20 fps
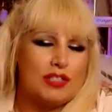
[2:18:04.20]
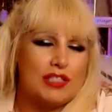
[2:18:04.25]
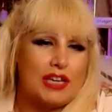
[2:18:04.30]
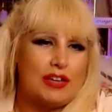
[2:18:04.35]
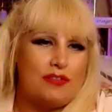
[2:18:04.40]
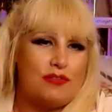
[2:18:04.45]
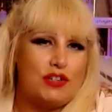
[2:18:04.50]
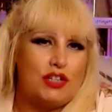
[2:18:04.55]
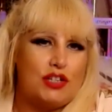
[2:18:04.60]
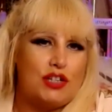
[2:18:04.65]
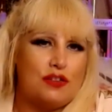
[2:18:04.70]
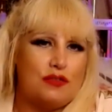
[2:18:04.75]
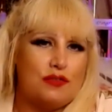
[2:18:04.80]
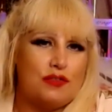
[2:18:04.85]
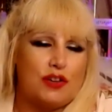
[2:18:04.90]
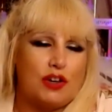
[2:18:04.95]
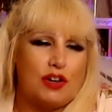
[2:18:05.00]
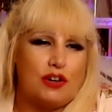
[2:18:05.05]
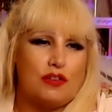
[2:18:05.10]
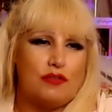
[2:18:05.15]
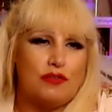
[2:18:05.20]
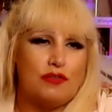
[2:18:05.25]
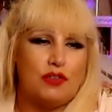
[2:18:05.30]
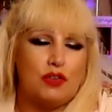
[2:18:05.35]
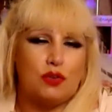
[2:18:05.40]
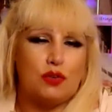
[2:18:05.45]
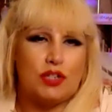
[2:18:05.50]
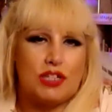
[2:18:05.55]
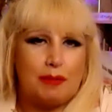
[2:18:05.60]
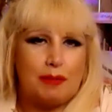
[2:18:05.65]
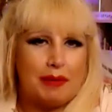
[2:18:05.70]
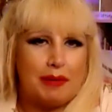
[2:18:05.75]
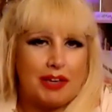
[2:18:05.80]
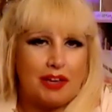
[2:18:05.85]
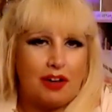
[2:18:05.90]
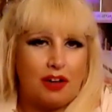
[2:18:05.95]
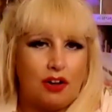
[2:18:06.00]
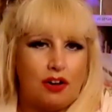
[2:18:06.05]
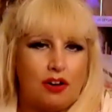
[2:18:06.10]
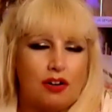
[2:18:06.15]
safety of your debit
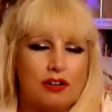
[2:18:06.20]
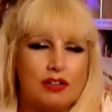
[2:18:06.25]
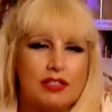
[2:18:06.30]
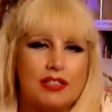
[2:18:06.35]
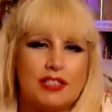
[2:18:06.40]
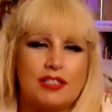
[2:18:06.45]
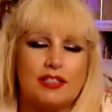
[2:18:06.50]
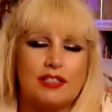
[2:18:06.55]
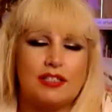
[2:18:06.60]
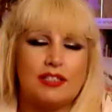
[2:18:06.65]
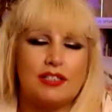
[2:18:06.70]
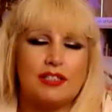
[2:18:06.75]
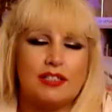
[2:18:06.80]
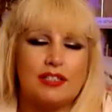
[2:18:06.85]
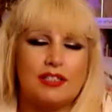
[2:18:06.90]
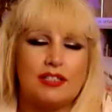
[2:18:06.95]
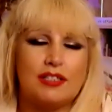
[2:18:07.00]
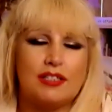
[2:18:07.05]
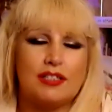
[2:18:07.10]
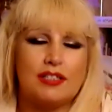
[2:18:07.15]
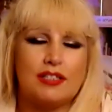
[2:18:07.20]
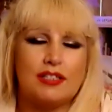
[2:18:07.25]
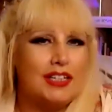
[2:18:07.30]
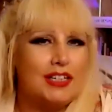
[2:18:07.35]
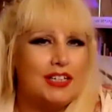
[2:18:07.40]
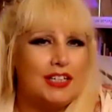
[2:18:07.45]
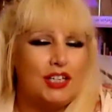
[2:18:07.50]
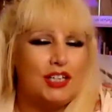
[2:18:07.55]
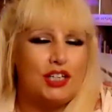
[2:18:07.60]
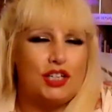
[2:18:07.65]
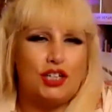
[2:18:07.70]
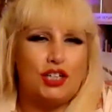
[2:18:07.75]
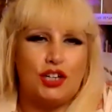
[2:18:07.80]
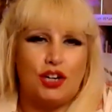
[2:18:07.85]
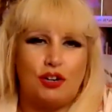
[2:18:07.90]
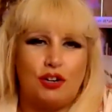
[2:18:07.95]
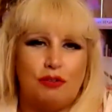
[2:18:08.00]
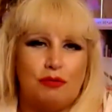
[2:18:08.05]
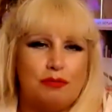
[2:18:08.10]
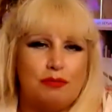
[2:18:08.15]
cards or, you
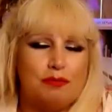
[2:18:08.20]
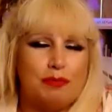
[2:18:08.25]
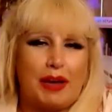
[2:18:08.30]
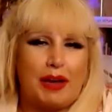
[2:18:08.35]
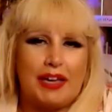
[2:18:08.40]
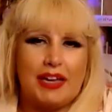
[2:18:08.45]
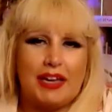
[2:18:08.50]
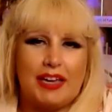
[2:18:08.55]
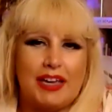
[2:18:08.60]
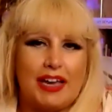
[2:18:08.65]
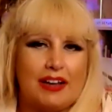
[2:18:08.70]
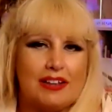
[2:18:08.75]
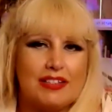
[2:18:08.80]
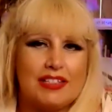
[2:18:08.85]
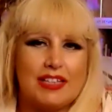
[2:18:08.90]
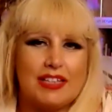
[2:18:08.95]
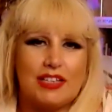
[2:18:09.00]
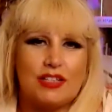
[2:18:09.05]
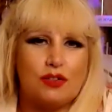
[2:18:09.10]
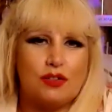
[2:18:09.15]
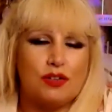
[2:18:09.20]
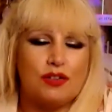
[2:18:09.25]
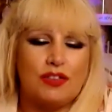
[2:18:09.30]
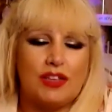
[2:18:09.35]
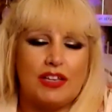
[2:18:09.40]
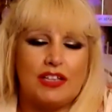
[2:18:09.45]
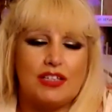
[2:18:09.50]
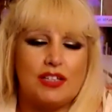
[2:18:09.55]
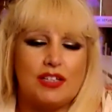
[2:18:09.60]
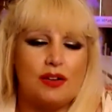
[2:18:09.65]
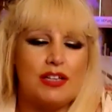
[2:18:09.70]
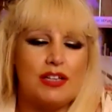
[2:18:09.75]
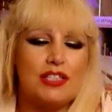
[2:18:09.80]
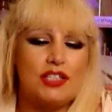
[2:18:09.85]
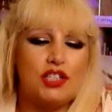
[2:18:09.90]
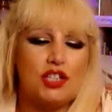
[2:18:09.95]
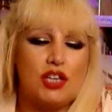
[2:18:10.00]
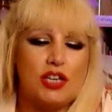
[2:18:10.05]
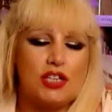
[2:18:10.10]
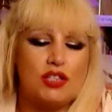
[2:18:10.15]
know, bank accounts, that sort of thing. So
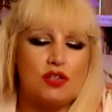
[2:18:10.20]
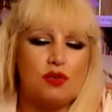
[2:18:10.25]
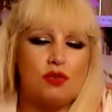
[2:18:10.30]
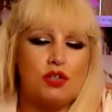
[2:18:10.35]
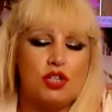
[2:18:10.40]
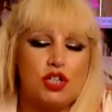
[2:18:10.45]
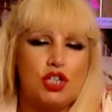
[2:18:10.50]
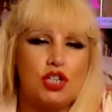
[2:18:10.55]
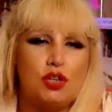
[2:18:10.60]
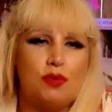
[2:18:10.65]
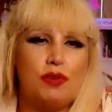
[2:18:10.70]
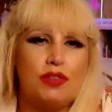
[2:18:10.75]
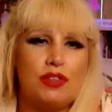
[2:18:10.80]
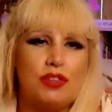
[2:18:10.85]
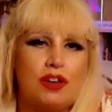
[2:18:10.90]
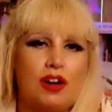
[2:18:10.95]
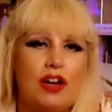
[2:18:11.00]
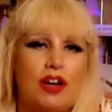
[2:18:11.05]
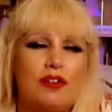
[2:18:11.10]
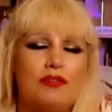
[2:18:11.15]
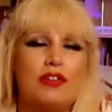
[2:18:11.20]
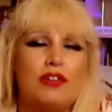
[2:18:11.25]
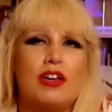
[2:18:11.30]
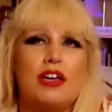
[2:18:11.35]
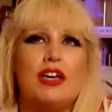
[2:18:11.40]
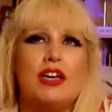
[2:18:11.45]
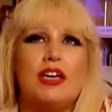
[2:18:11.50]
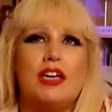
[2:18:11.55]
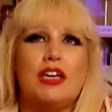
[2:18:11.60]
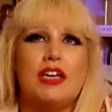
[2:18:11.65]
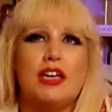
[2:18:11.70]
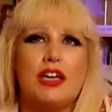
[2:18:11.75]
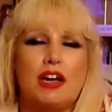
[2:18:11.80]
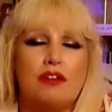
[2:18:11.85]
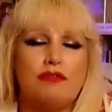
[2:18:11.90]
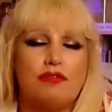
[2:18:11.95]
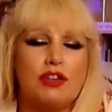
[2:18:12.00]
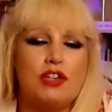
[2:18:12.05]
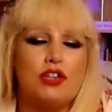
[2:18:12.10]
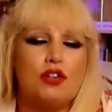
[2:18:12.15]
it's all to do with kind of
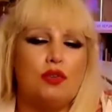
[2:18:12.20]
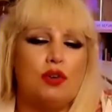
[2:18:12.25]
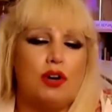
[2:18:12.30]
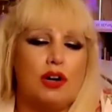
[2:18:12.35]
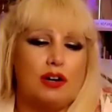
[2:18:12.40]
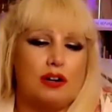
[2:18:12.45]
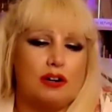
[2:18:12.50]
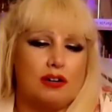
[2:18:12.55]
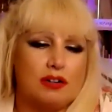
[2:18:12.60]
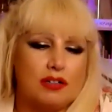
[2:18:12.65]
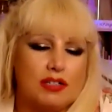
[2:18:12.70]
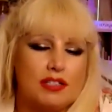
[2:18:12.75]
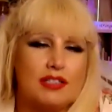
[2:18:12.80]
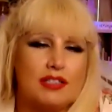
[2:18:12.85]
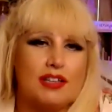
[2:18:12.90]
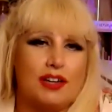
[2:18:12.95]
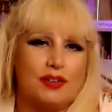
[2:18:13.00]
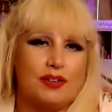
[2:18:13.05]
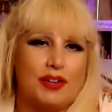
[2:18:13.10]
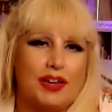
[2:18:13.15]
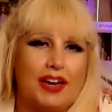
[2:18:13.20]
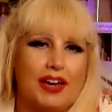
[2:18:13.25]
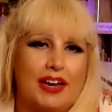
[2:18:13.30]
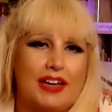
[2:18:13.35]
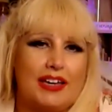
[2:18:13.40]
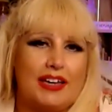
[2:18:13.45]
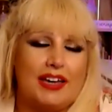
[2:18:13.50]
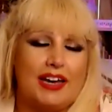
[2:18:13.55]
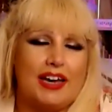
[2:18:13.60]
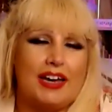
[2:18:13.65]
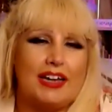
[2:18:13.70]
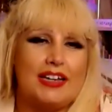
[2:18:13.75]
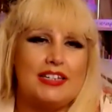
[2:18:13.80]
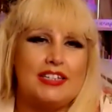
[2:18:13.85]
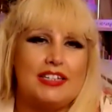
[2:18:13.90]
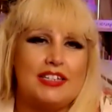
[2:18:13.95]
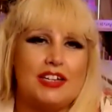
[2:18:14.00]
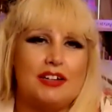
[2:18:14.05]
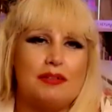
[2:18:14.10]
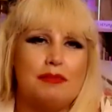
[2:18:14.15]
covering your arse, okay?
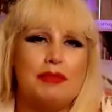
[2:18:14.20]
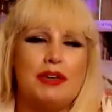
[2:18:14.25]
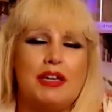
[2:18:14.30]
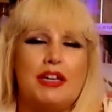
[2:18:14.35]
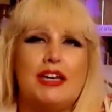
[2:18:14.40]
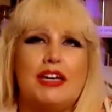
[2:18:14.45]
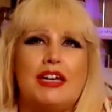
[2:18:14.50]
And